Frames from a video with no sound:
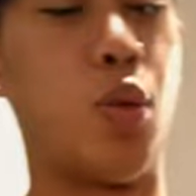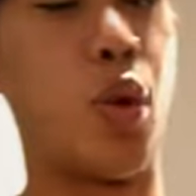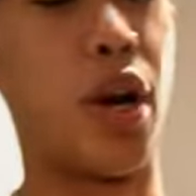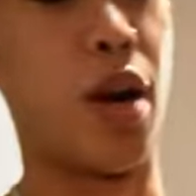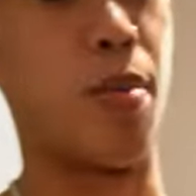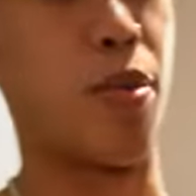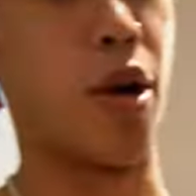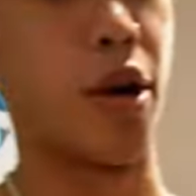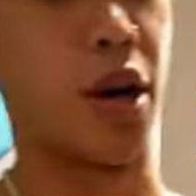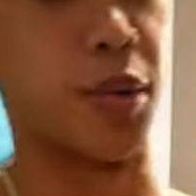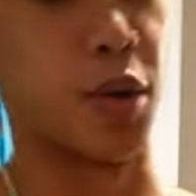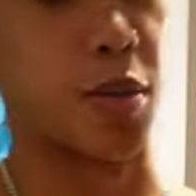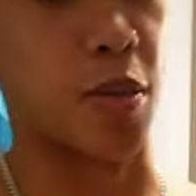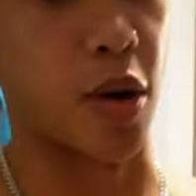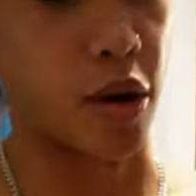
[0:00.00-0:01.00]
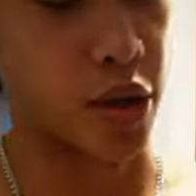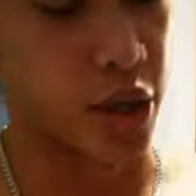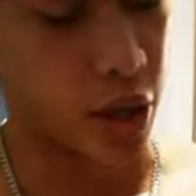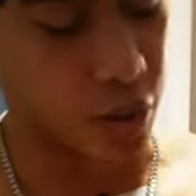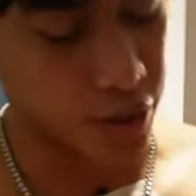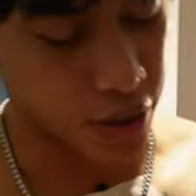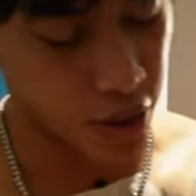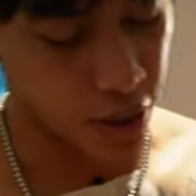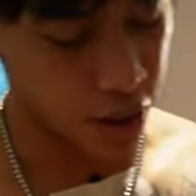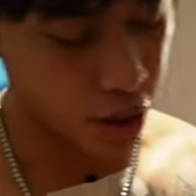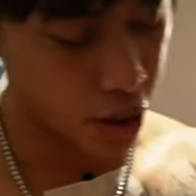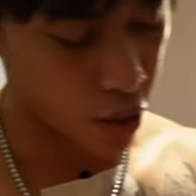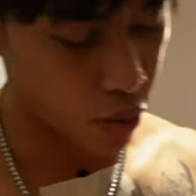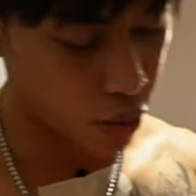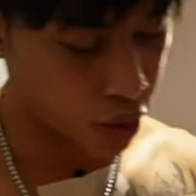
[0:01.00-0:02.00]
The way I brought it up to Marty, I was like, you
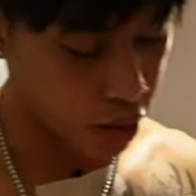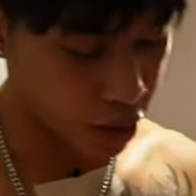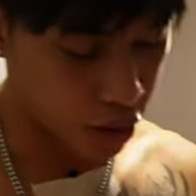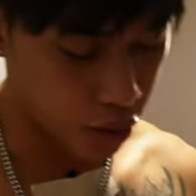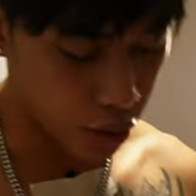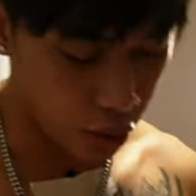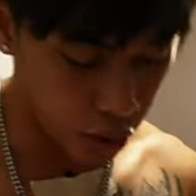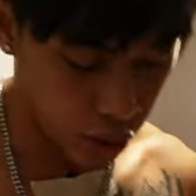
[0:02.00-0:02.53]
know what? You can